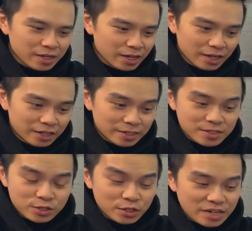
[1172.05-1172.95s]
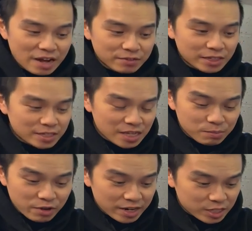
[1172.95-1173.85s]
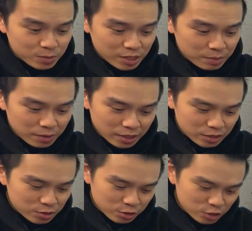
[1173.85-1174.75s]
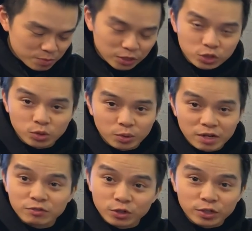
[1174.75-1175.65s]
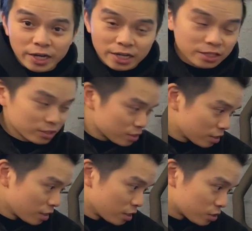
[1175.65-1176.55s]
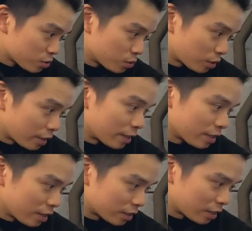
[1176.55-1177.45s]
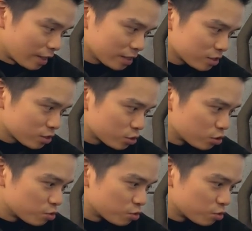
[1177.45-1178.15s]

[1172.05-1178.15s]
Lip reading: You don't have to get the same brand as me, but just make sure whatever you're getting to collect to